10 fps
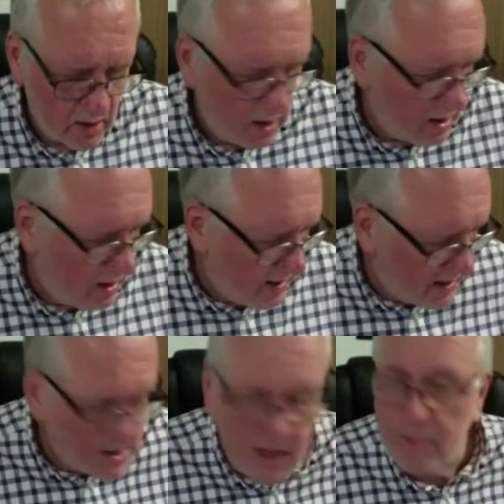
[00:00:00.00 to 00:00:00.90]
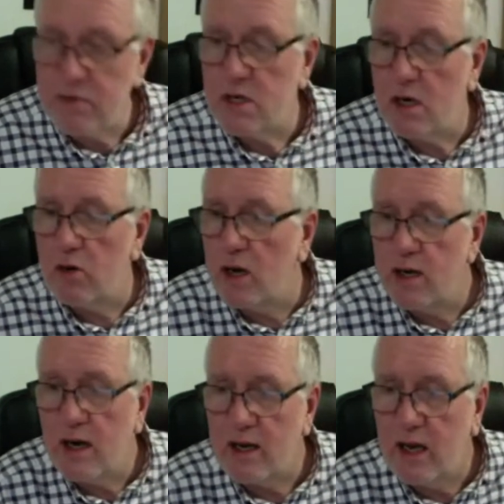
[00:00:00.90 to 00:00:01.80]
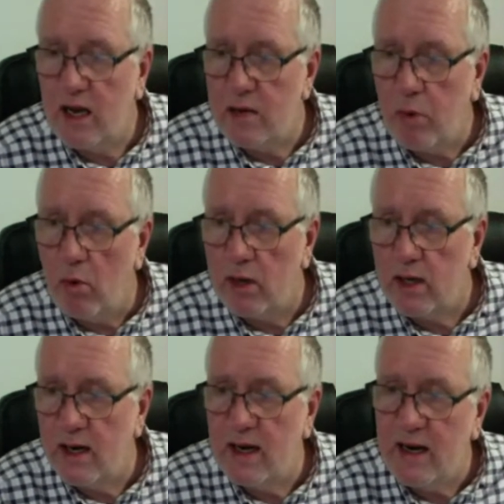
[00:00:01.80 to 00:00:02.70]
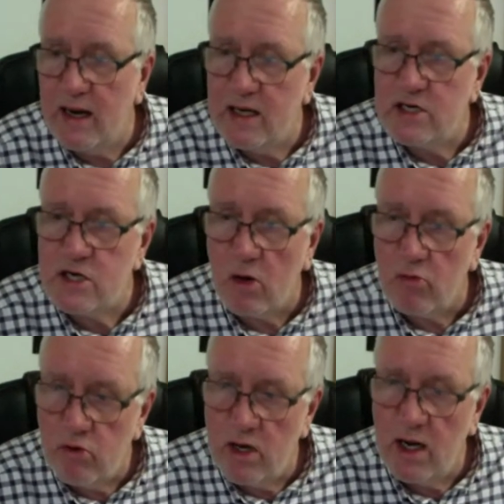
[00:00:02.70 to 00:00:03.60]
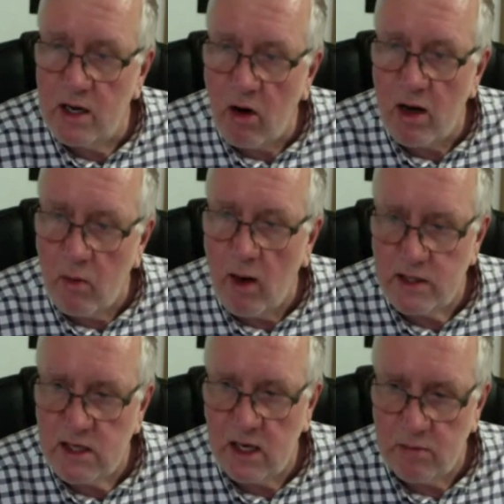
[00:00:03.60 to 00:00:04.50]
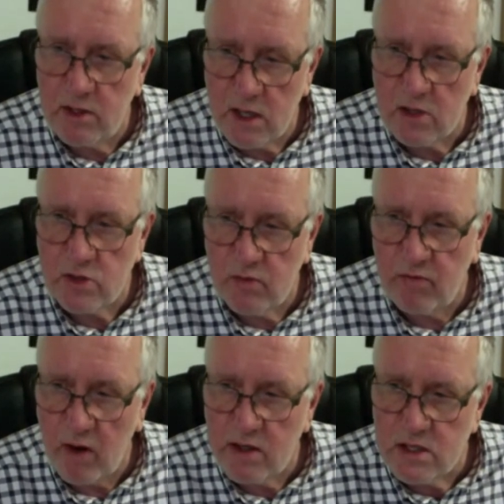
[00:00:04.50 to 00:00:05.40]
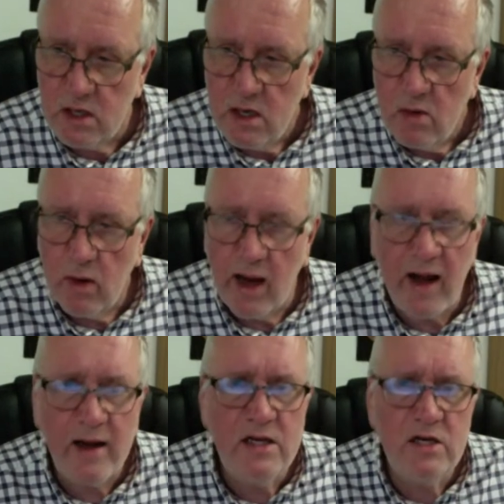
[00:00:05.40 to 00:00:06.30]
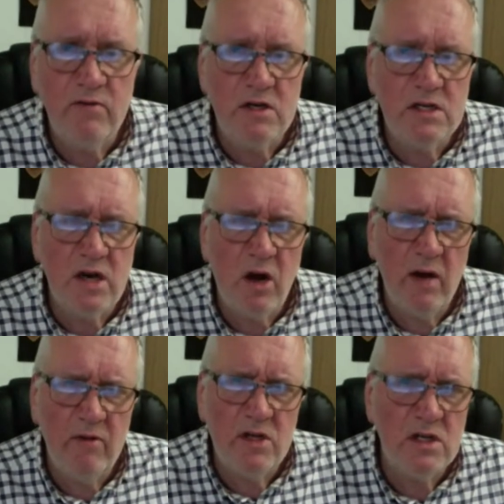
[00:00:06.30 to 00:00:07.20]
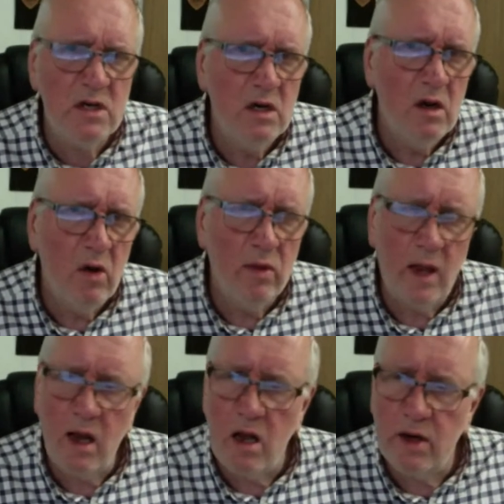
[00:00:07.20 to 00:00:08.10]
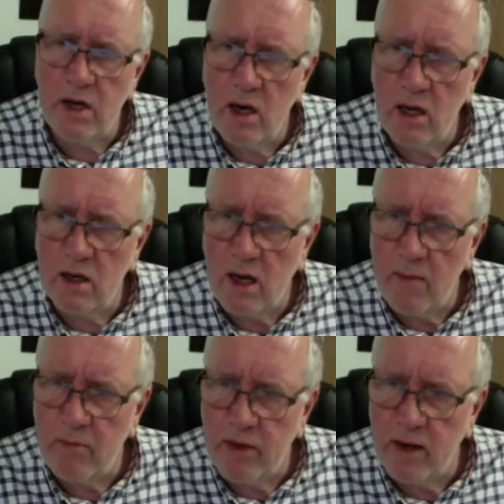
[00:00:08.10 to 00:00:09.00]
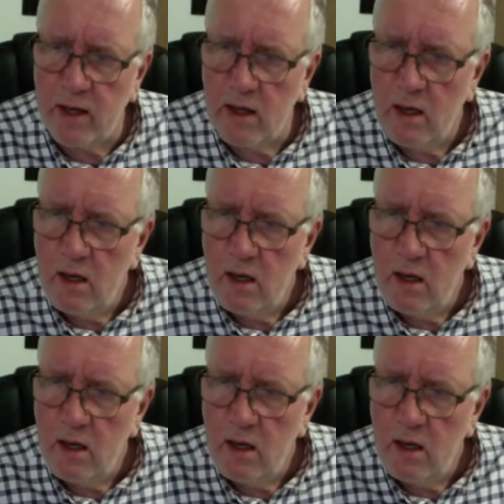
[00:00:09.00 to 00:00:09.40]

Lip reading: That is absolutely key point. It is a really great way to keep in touch with friends. We had 9 of us on the Lard Island Club thing.